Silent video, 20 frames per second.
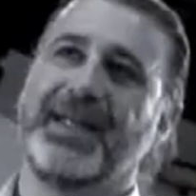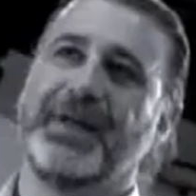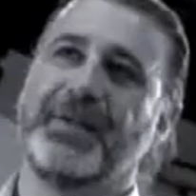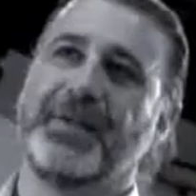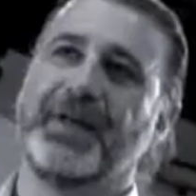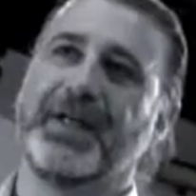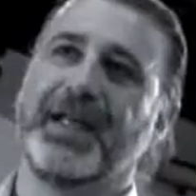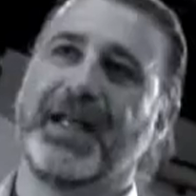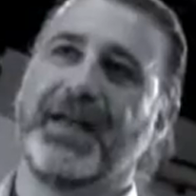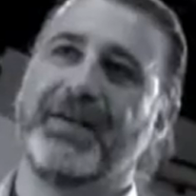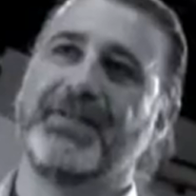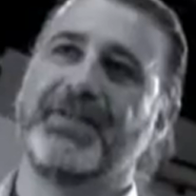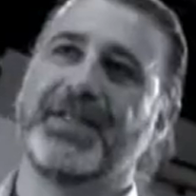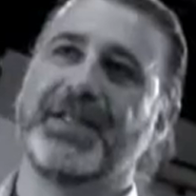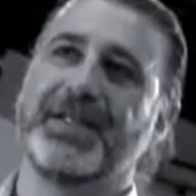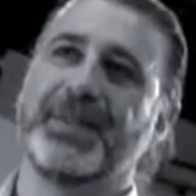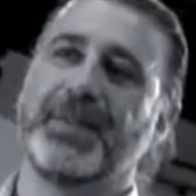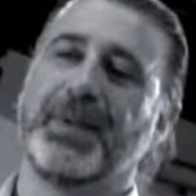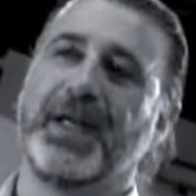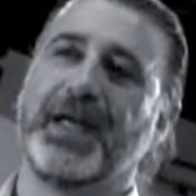He would
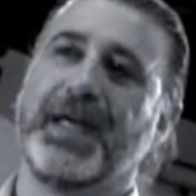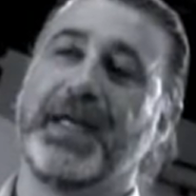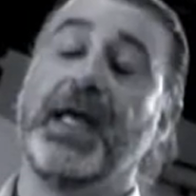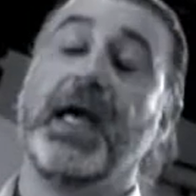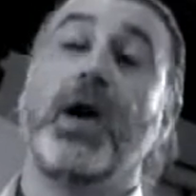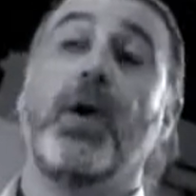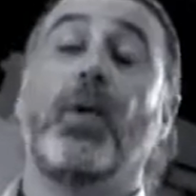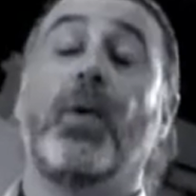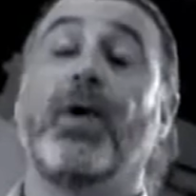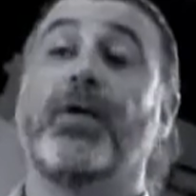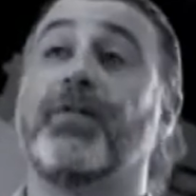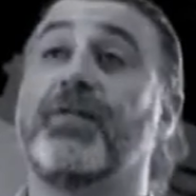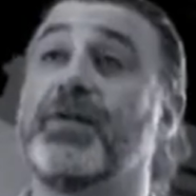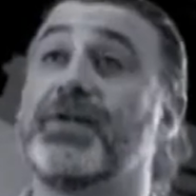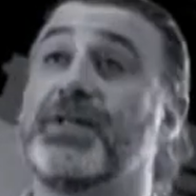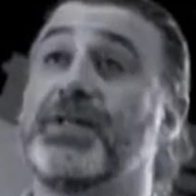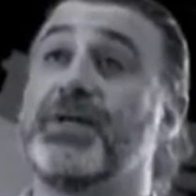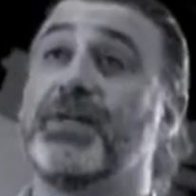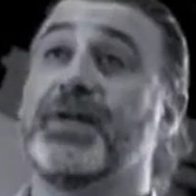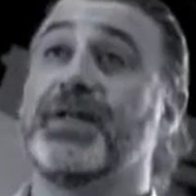love this play, well,
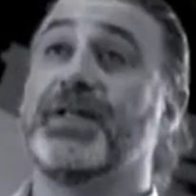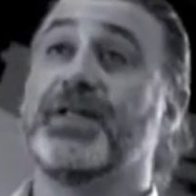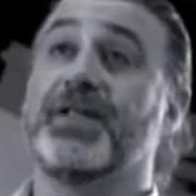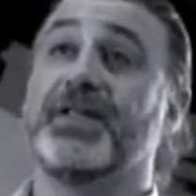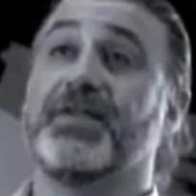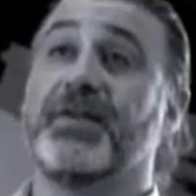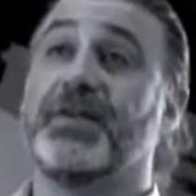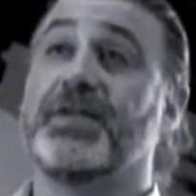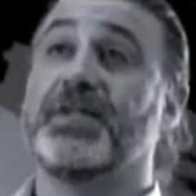for two reasons.